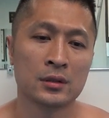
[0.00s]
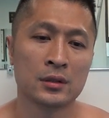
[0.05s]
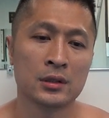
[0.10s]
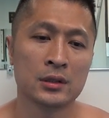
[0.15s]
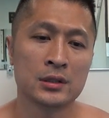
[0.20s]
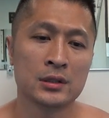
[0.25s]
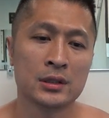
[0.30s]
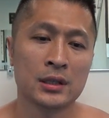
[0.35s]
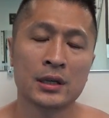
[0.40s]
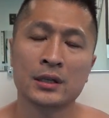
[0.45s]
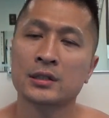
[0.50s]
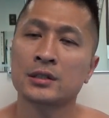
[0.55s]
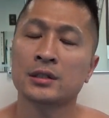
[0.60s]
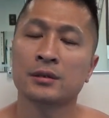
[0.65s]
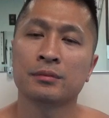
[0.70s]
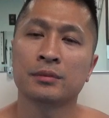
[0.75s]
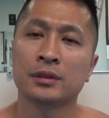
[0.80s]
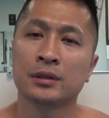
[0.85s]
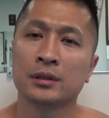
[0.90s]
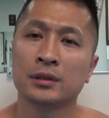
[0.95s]
is not
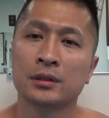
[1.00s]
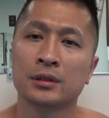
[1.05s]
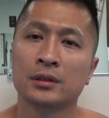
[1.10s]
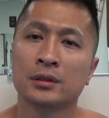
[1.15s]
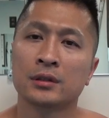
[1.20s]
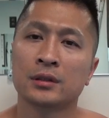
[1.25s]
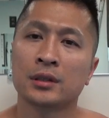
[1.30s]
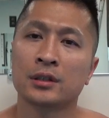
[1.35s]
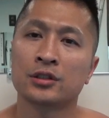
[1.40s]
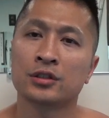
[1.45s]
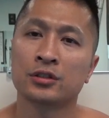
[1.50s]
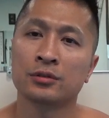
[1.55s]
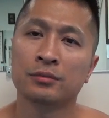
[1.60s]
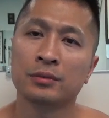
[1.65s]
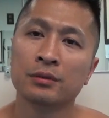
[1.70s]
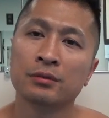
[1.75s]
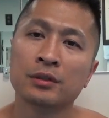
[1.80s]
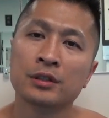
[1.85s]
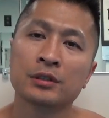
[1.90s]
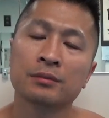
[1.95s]
something that should
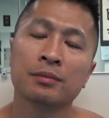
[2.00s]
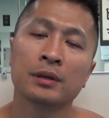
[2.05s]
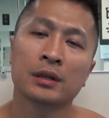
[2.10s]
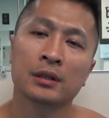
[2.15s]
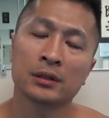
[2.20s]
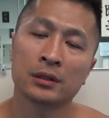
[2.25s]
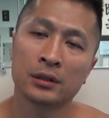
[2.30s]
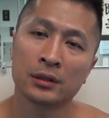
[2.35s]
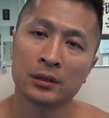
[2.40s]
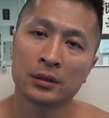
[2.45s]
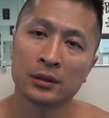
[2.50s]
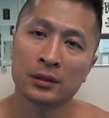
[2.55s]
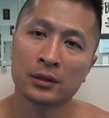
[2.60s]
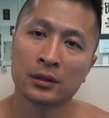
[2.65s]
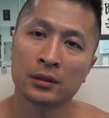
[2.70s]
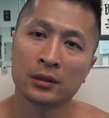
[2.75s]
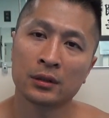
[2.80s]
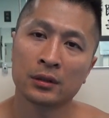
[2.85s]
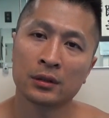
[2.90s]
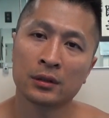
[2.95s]
be respected.
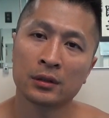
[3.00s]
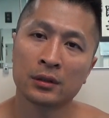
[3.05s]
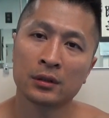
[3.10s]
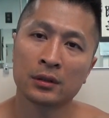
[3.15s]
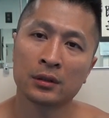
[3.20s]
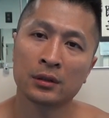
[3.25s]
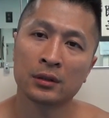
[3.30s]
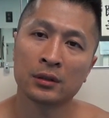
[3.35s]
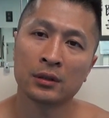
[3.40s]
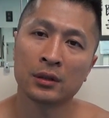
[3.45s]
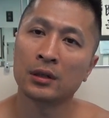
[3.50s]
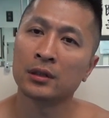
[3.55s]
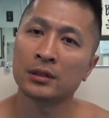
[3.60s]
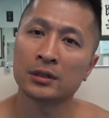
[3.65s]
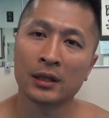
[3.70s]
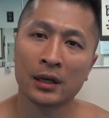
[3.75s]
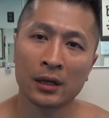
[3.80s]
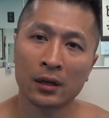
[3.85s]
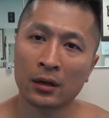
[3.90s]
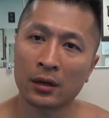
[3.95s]
It's
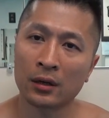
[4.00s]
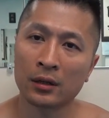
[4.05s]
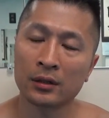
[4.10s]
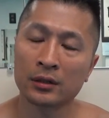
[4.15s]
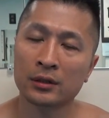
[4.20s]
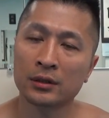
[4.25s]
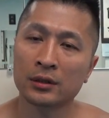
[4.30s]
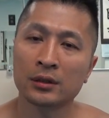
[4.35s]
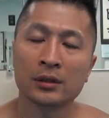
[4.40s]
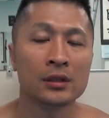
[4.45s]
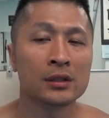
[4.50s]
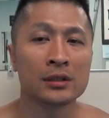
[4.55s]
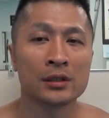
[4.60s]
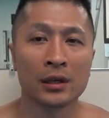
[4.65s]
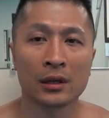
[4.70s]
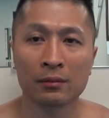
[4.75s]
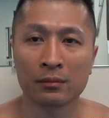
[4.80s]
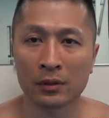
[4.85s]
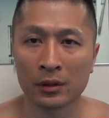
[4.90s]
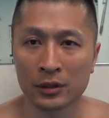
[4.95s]
not art, it's
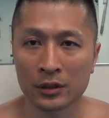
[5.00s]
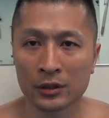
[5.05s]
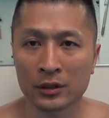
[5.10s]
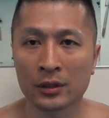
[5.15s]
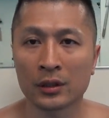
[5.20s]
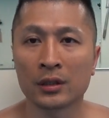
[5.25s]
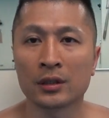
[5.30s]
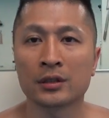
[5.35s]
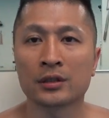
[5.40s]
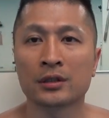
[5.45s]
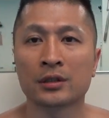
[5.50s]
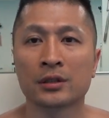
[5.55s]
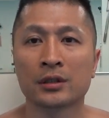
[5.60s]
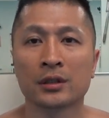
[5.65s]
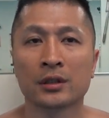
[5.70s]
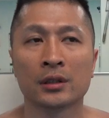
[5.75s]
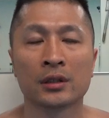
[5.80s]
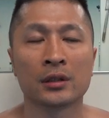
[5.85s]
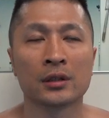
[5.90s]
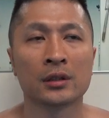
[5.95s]
not martial arts,
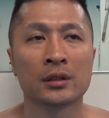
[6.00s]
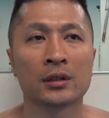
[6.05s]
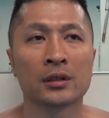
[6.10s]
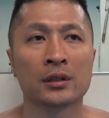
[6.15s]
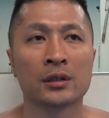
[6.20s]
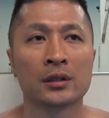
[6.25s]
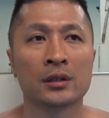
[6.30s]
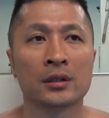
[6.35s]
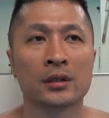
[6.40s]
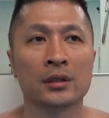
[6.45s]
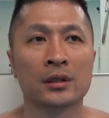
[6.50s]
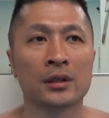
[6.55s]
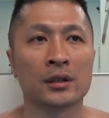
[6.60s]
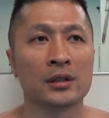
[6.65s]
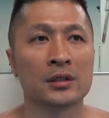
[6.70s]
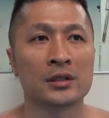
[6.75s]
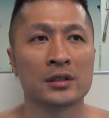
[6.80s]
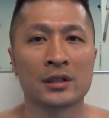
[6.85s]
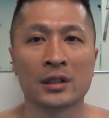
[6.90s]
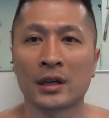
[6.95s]
and
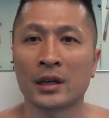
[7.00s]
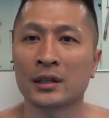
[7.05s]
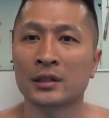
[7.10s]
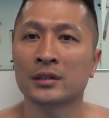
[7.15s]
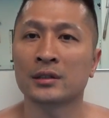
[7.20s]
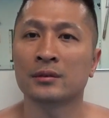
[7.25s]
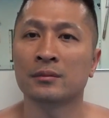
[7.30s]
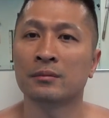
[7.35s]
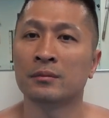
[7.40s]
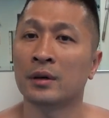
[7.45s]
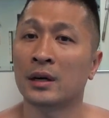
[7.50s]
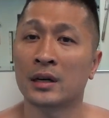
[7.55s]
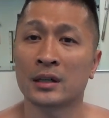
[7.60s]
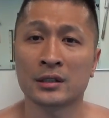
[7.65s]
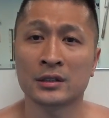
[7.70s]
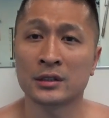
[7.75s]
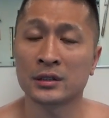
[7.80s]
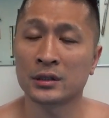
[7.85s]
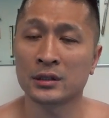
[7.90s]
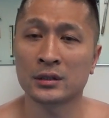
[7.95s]
it's not
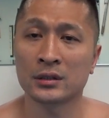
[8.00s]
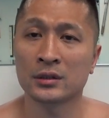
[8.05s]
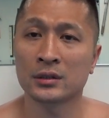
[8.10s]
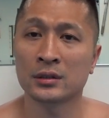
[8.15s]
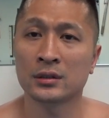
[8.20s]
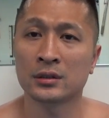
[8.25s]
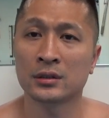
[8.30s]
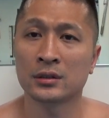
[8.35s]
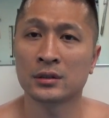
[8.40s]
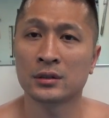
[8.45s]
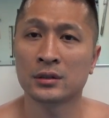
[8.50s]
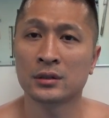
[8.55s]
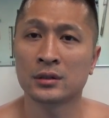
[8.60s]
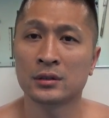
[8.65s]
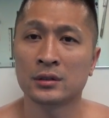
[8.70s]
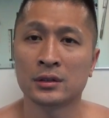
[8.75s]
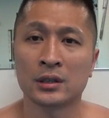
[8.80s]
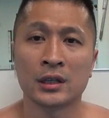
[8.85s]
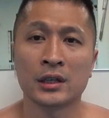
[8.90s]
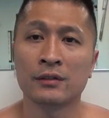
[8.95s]
boxing,
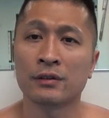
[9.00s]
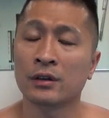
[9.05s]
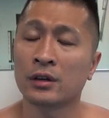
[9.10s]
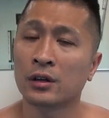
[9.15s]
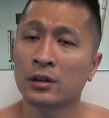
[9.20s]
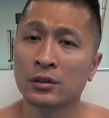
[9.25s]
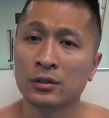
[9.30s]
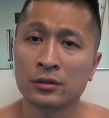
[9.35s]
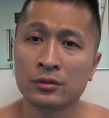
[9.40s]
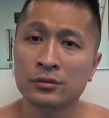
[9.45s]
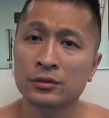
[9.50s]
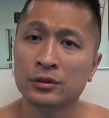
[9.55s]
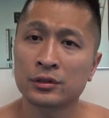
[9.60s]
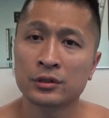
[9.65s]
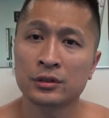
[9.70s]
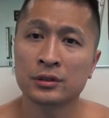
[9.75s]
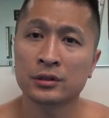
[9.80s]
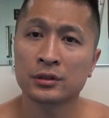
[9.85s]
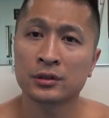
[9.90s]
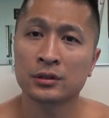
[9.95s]
not even close.